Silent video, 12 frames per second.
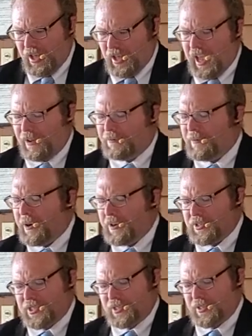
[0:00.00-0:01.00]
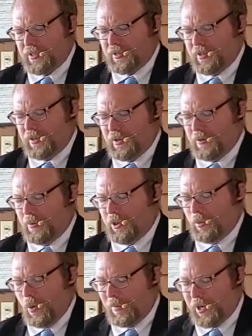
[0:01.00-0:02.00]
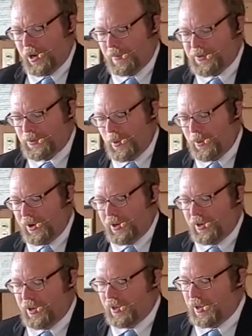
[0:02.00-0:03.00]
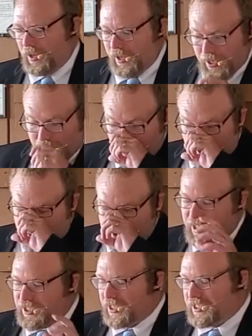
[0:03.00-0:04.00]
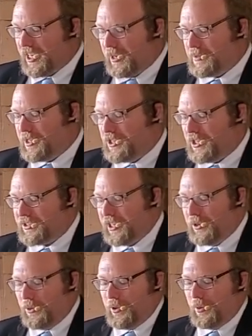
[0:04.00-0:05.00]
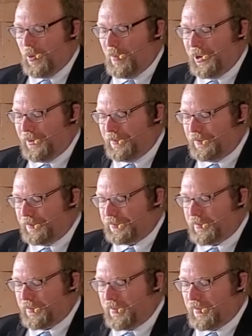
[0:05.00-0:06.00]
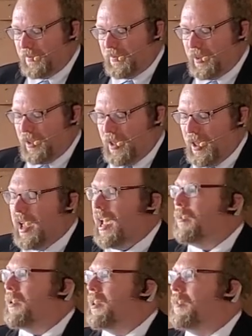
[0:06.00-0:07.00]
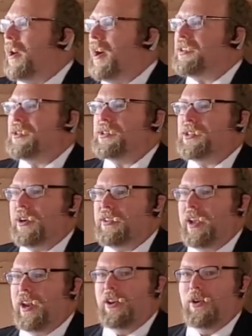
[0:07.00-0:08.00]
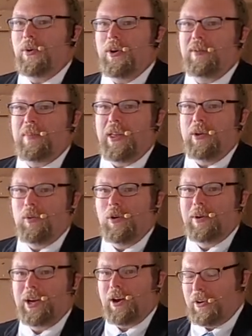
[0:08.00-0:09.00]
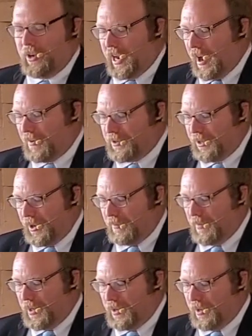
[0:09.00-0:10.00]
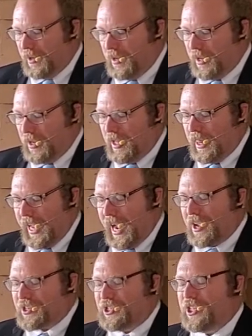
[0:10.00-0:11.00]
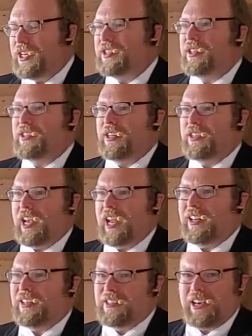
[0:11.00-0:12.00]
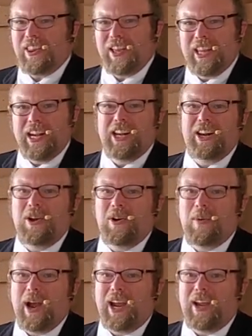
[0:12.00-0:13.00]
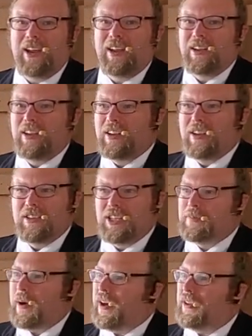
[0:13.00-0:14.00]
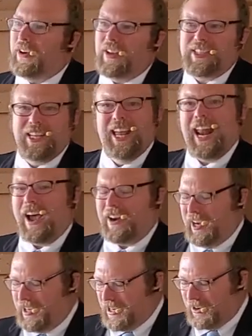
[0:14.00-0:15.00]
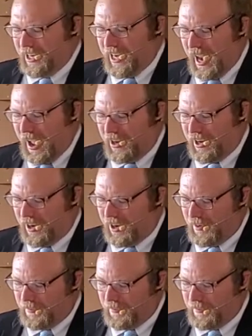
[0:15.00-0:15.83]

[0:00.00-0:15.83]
At first, when the woman comes forward, Jesus seems to just ignore the woman. And when the apostles start to get annoyed by the woman calling after them, they ask Jesus to say, Tell that lady to go away. She's bothering us. Get out of here. Tell her to get out of